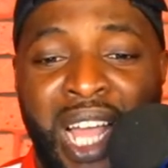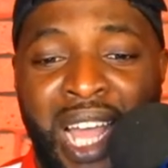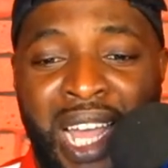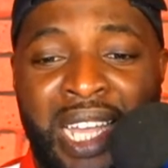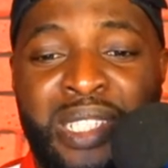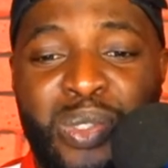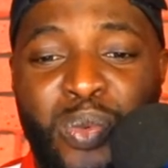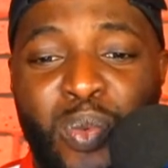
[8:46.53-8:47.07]

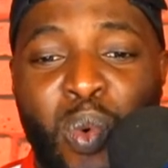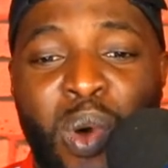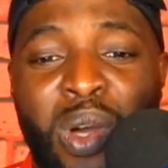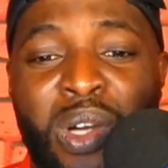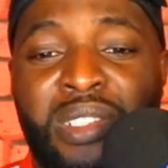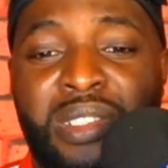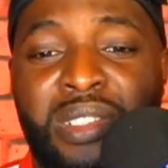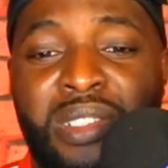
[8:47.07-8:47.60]
has
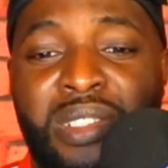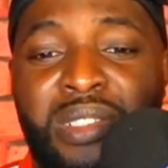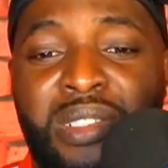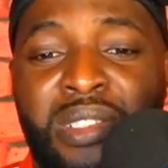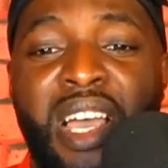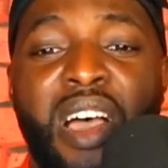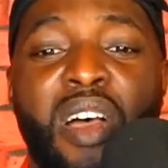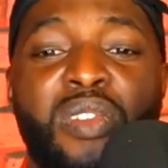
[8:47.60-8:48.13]
won
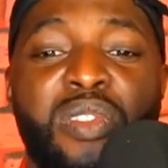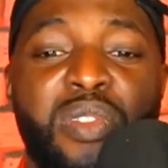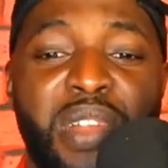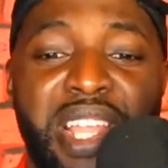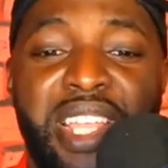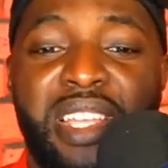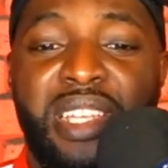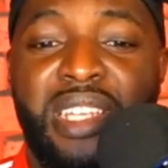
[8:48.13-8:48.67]

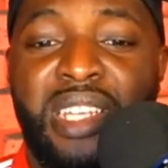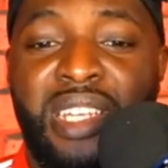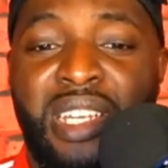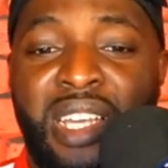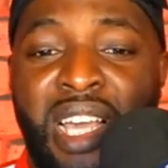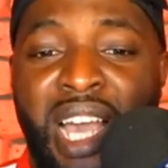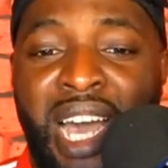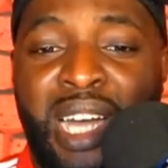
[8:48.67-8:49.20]
3
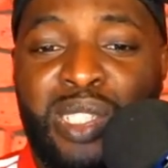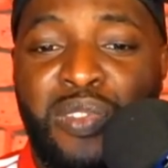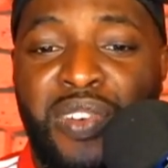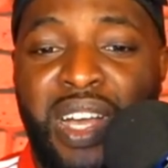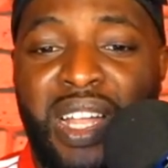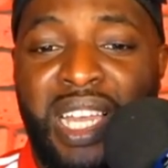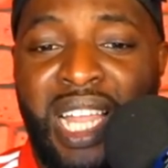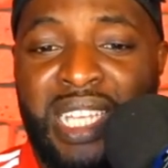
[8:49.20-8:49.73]
out of
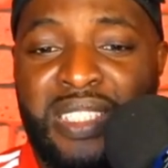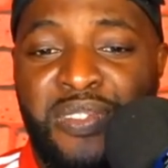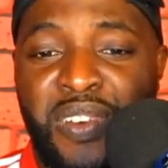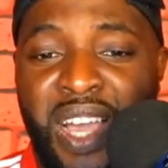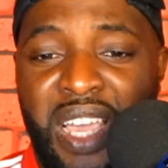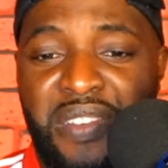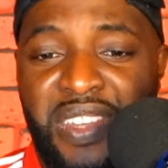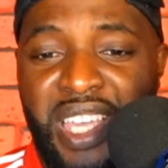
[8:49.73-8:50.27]
our last
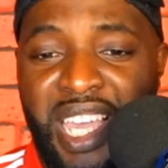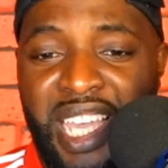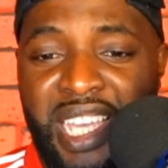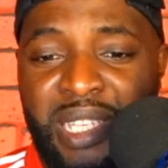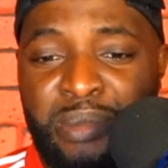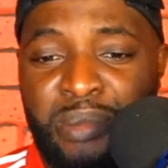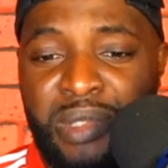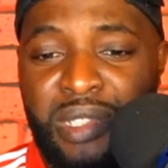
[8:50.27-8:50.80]
5
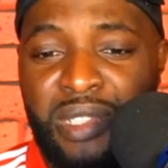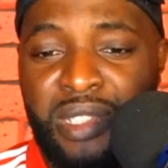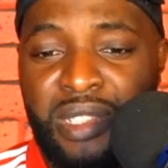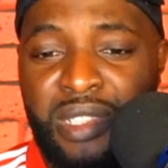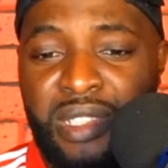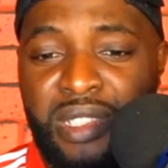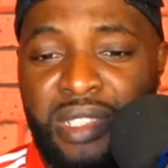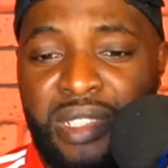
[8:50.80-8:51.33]

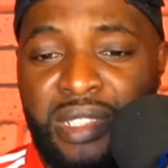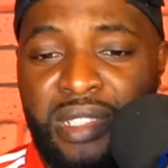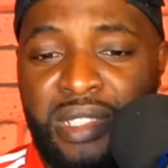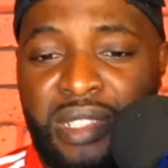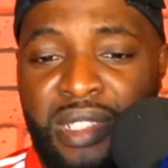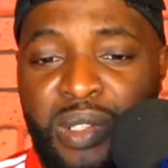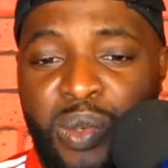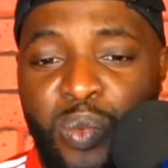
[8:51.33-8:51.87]
games.
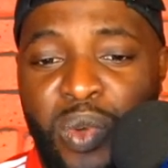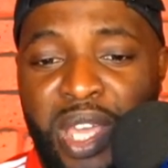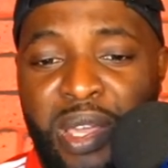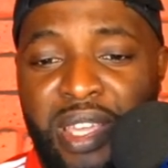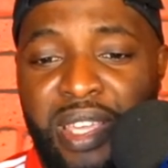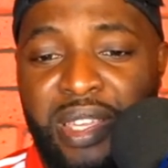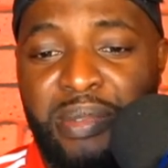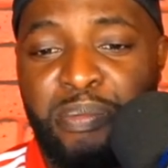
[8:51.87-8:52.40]

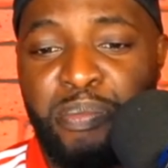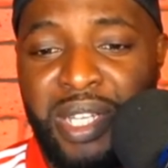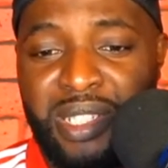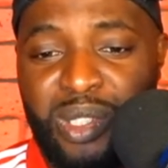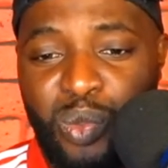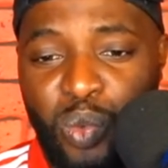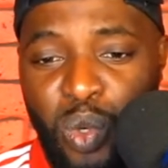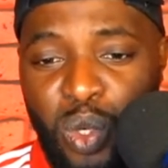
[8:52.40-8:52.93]
We
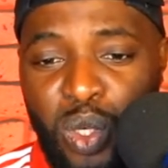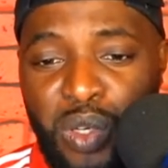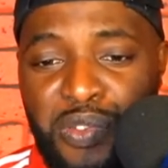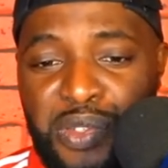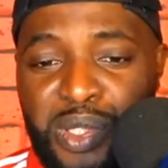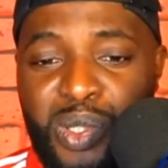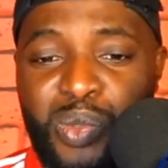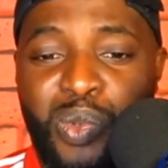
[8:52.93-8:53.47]
beat
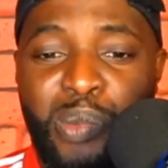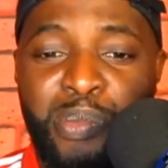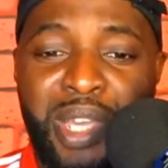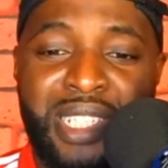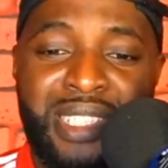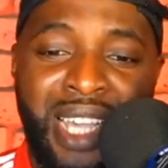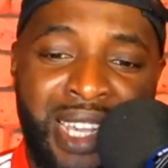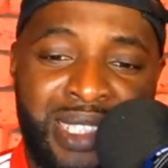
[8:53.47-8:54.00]
Wolves, we
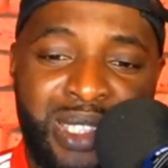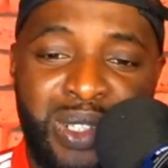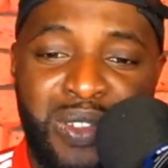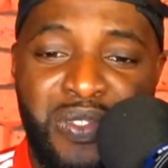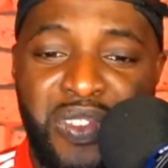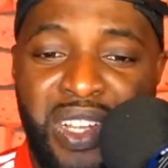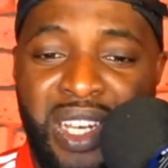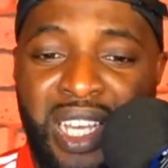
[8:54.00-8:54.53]
beat Aston
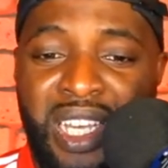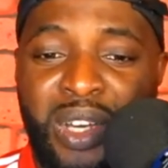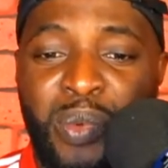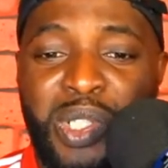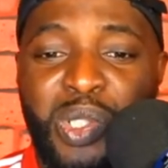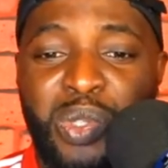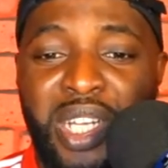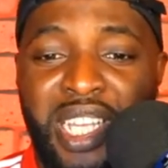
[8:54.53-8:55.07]
Villa, we
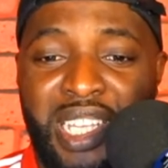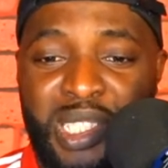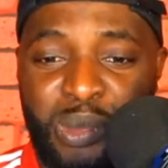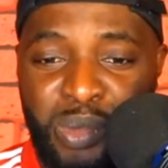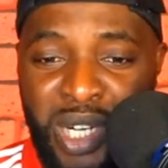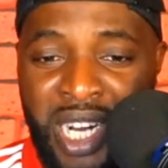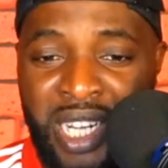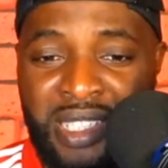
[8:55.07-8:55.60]
drew against
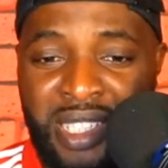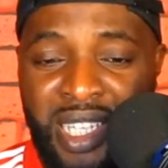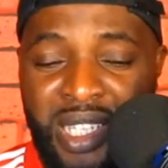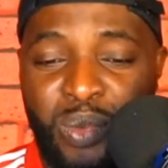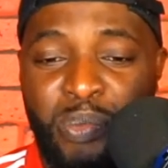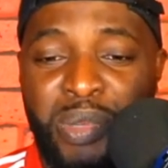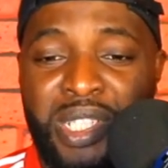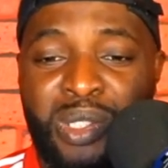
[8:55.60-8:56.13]
Brighton,
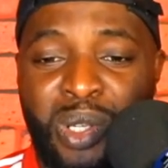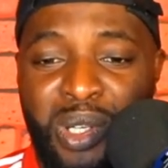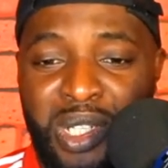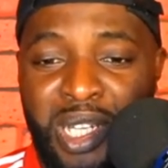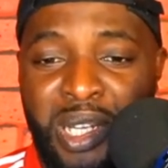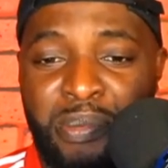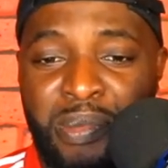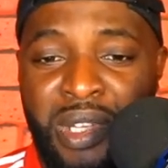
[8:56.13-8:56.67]
we beat
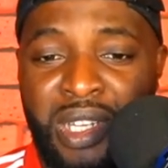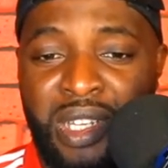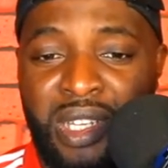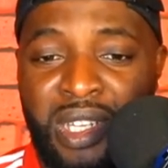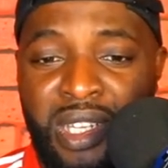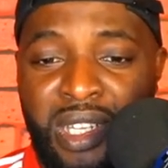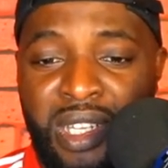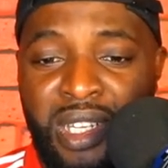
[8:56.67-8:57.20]
Tottenham
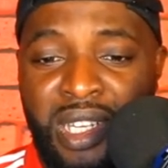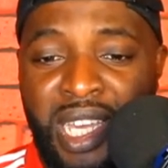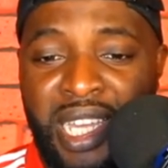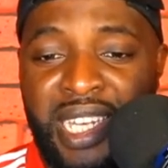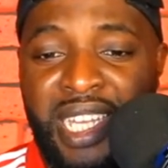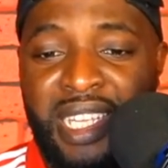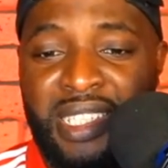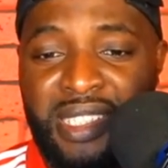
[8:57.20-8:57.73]
and
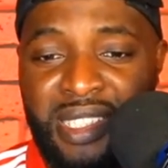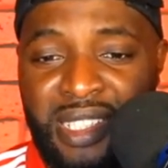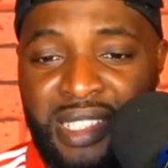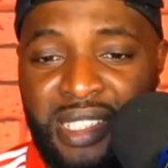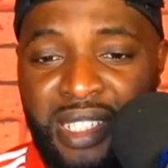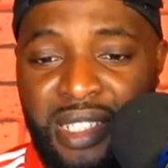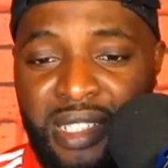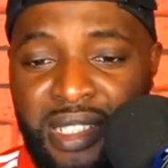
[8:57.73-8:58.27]
against
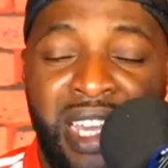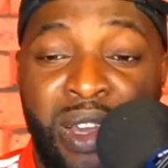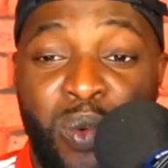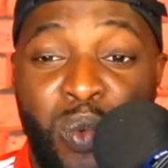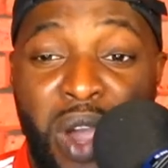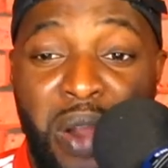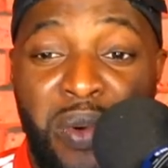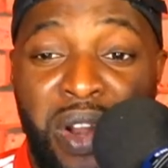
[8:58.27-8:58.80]
City.
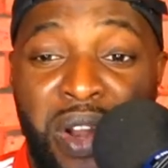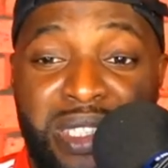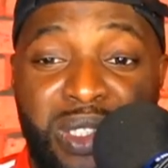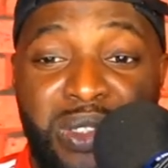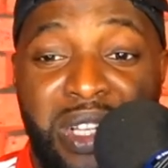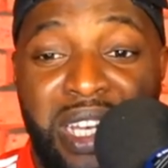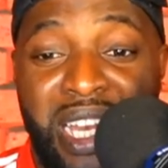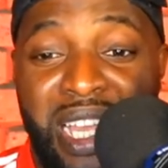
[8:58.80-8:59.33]
Whereas
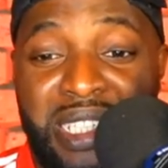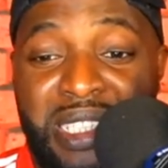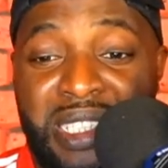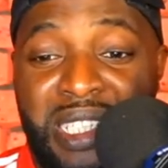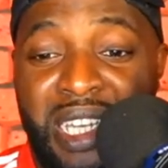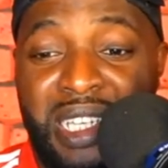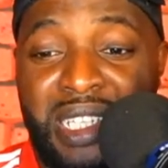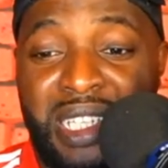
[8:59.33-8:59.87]
Leicester